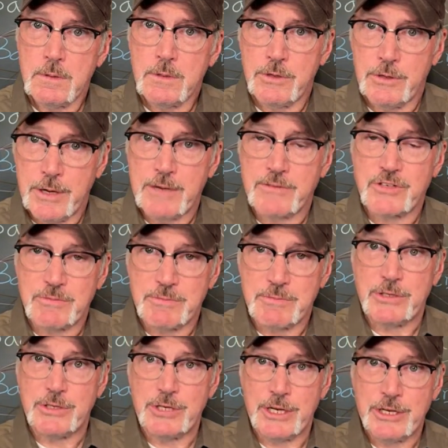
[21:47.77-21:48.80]
You have some
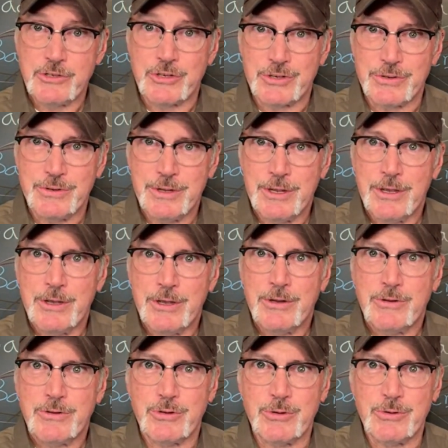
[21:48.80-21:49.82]
intention
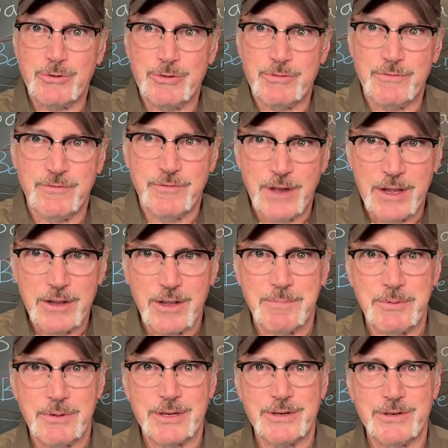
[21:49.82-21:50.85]
to develop
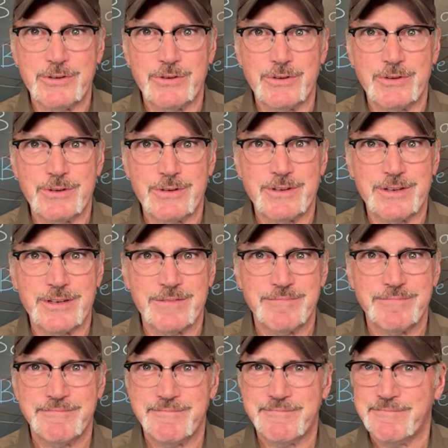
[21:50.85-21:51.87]
leaders in your team.
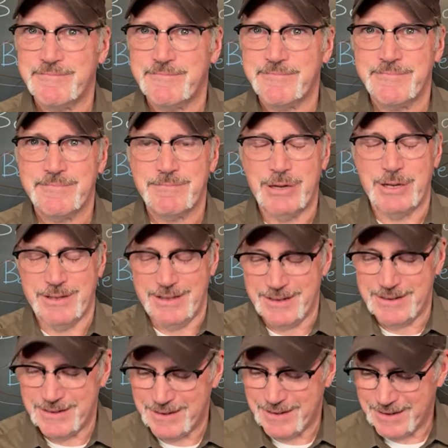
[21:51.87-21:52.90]

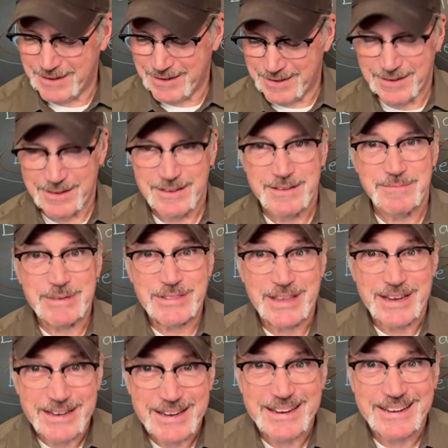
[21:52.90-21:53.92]
But
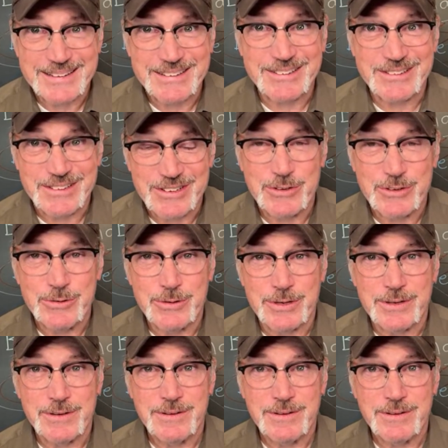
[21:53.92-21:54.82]
that ain't going to do it.